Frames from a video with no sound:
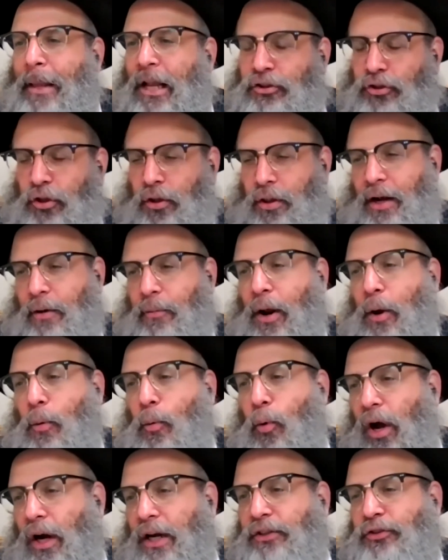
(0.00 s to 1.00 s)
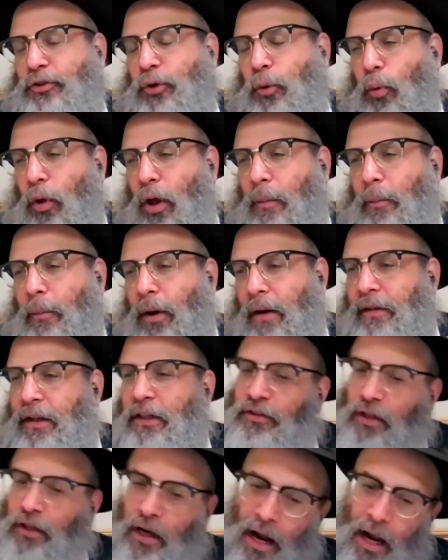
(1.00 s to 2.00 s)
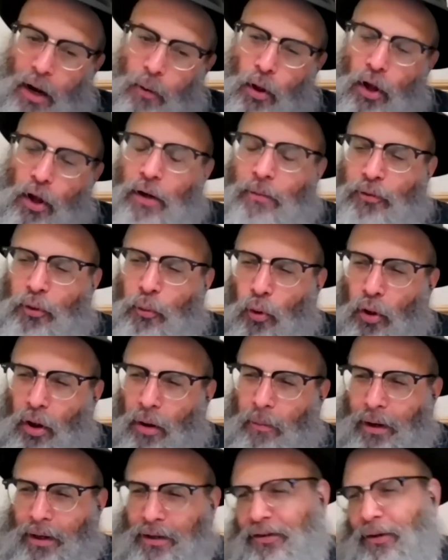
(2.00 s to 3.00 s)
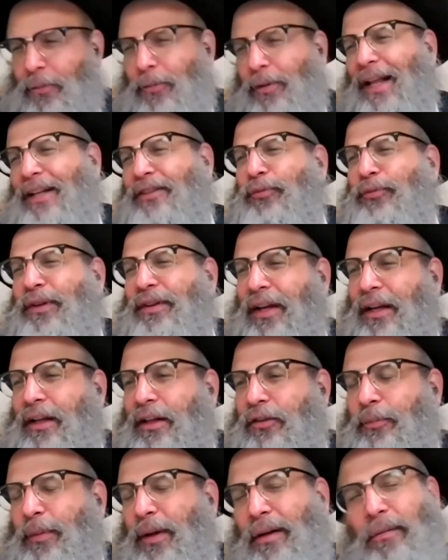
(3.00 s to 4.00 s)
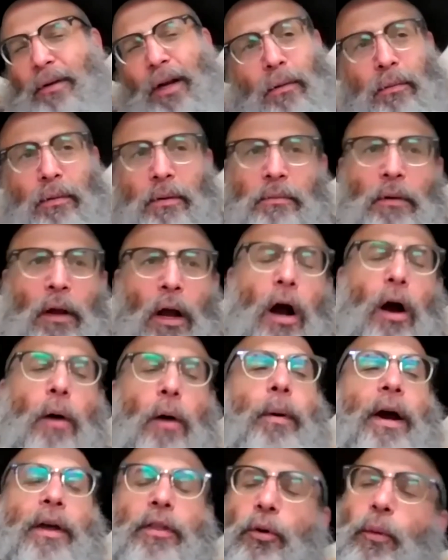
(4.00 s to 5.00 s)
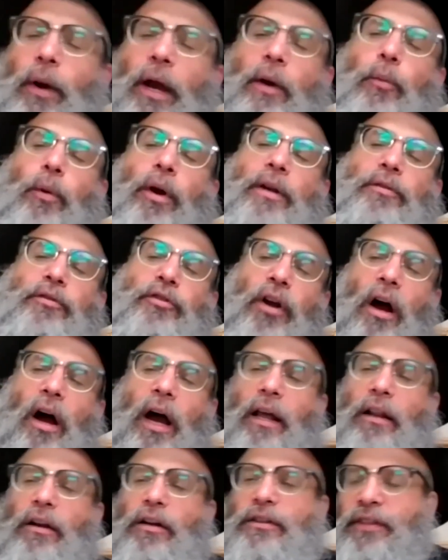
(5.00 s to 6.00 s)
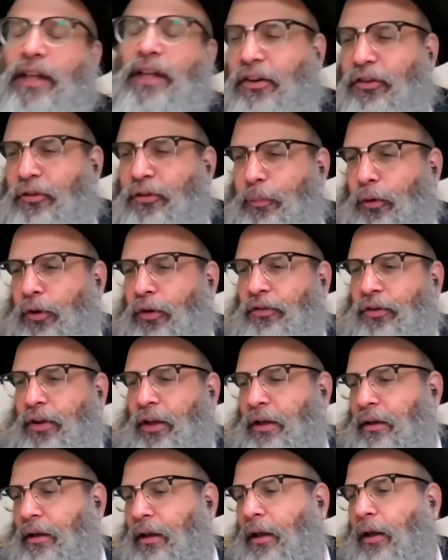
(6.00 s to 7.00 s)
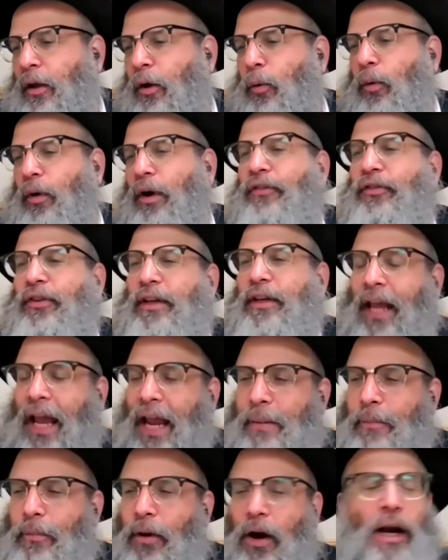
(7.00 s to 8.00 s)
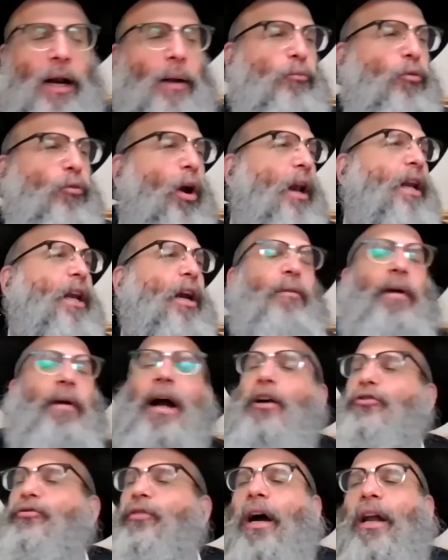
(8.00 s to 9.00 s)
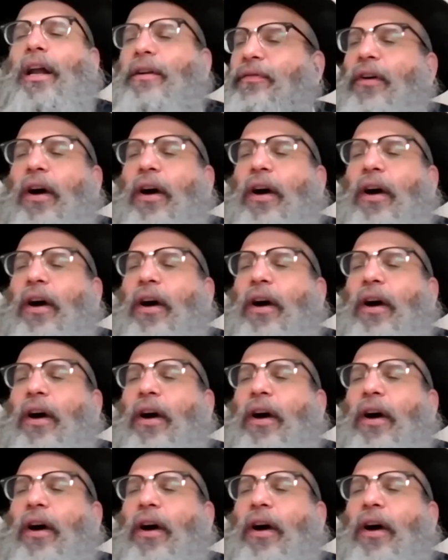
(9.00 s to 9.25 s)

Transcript: So that when I walk into Walmart and they say, Hi, welcome to Walmart, you say, Well, that's ridiculous. But, you know, oh, by the way, what aisle are tennis balls in? Whereas in Kmart, I'm running around trying to